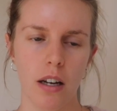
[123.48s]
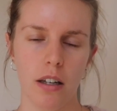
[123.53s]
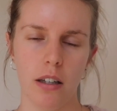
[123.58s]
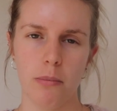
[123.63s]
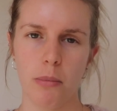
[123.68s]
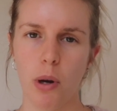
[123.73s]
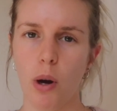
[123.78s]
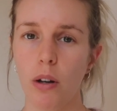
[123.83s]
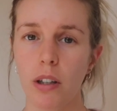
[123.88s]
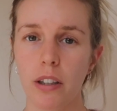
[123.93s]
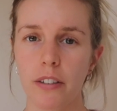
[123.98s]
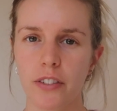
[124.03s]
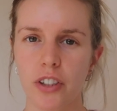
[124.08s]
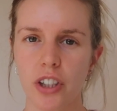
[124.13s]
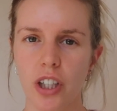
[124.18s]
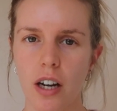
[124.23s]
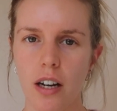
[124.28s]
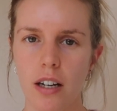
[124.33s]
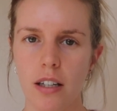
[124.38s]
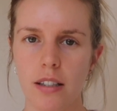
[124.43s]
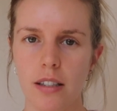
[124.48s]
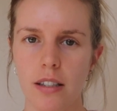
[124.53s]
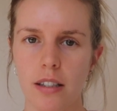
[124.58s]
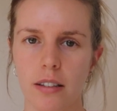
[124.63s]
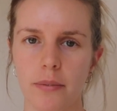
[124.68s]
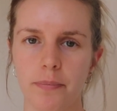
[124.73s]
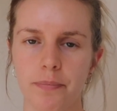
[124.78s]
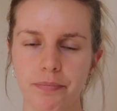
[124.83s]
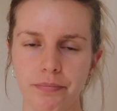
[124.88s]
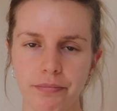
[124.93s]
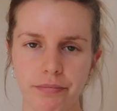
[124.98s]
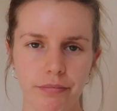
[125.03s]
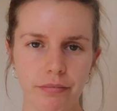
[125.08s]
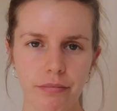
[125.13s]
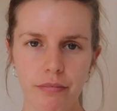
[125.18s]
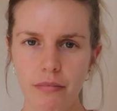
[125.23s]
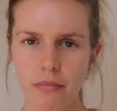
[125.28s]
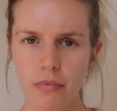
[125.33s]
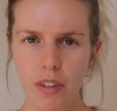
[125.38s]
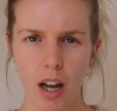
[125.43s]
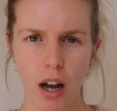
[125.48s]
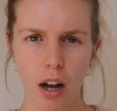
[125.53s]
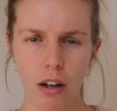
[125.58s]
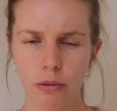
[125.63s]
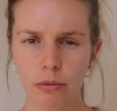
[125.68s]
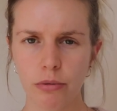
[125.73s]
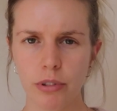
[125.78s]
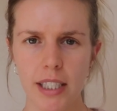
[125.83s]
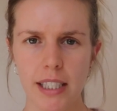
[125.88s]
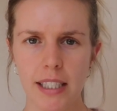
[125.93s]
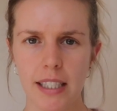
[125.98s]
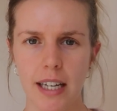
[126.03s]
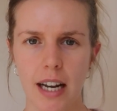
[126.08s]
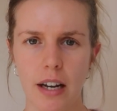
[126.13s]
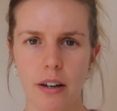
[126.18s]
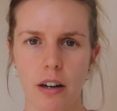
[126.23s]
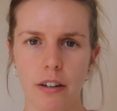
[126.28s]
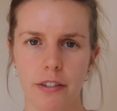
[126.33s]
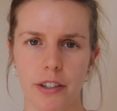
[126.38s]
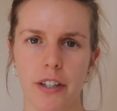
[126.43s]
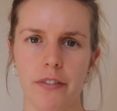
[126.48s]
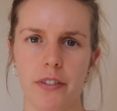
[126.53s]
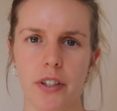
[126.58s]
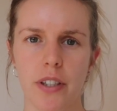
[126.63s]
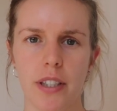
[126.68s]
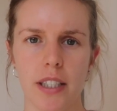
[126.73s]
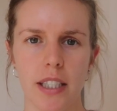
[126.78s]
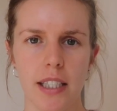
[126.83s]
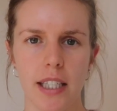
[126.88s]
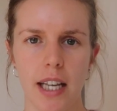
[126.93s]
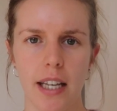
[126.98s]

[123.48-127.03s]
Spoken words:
olive jars, I'll rinse it out after I've used it,